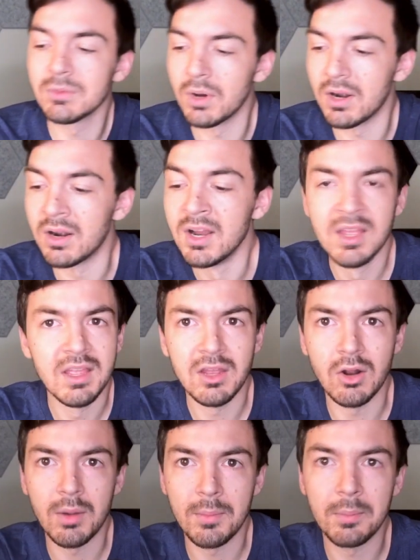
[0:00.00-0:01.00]
where, you
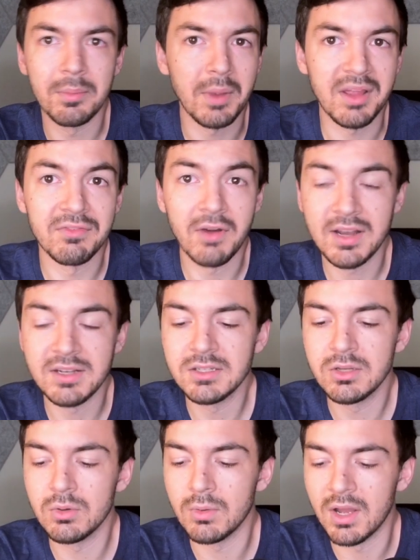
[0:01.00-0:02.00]
know, I remember my friend
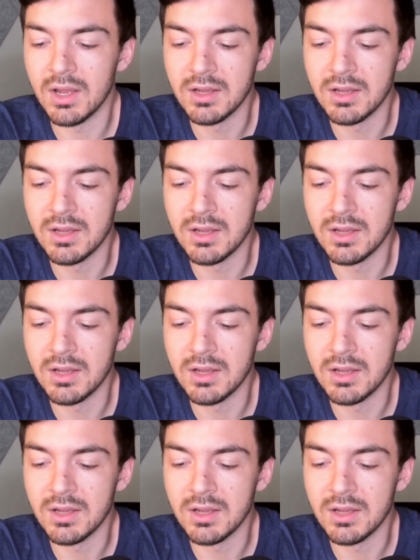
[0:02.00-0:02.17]
who